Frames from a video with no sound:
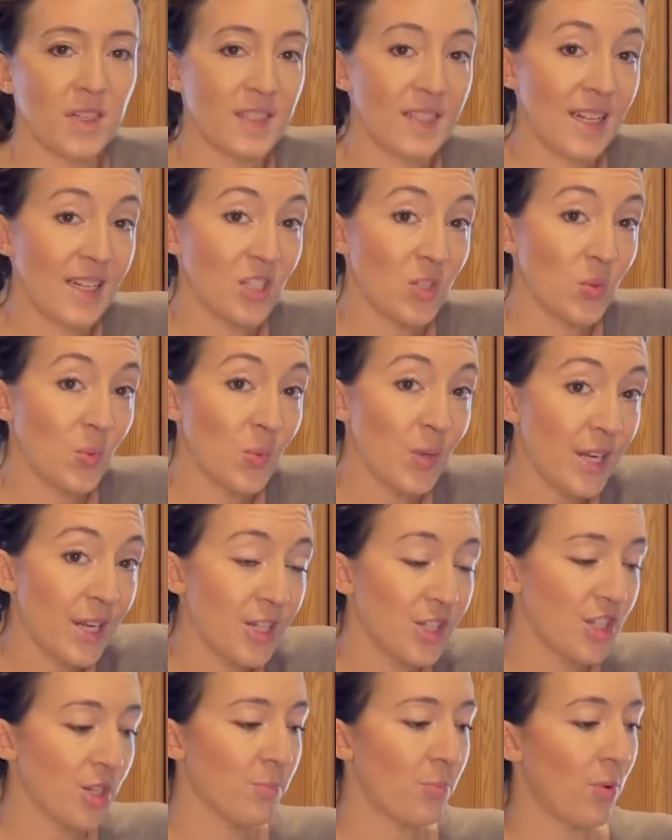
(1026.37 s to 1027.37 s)
that's
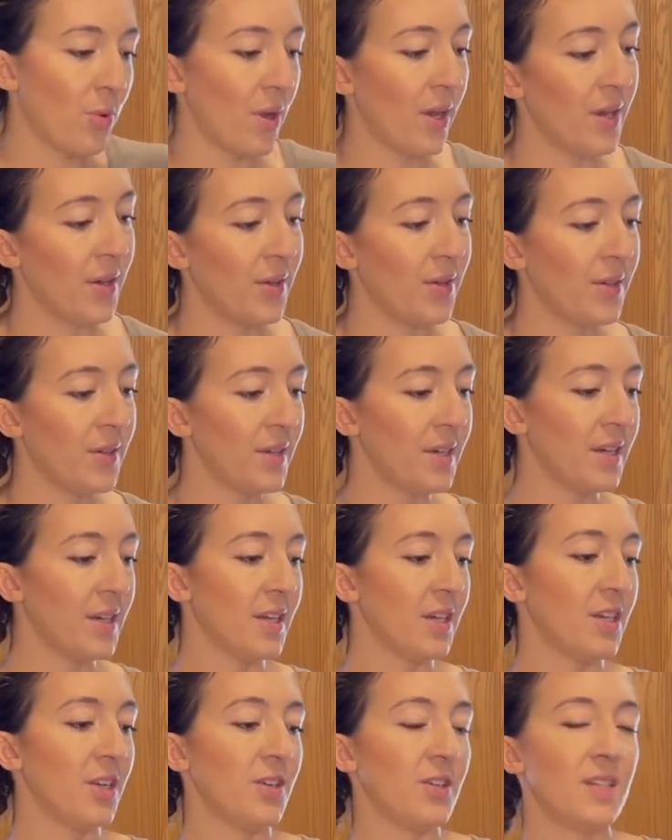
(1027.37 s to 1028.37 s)
reached a boil,
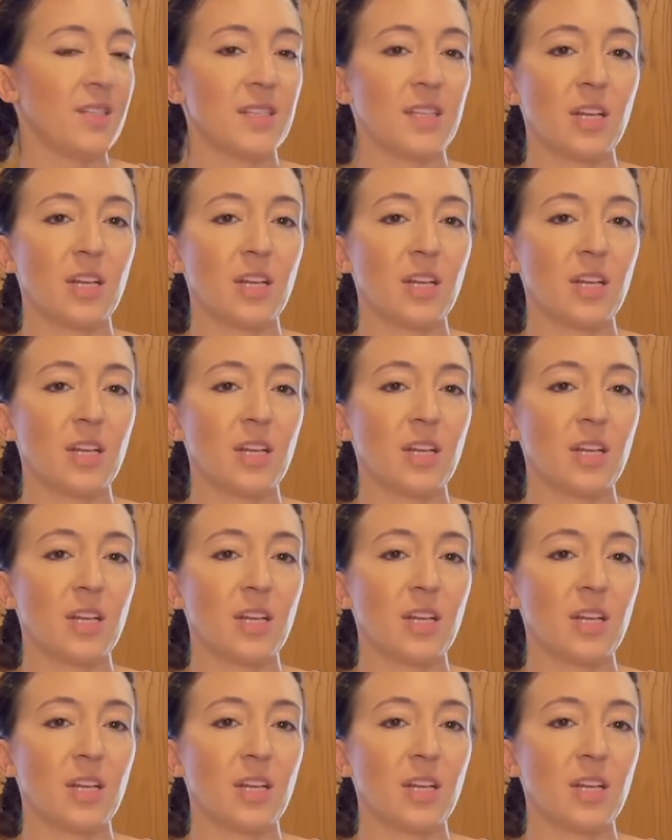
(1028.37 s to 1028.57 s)
you're just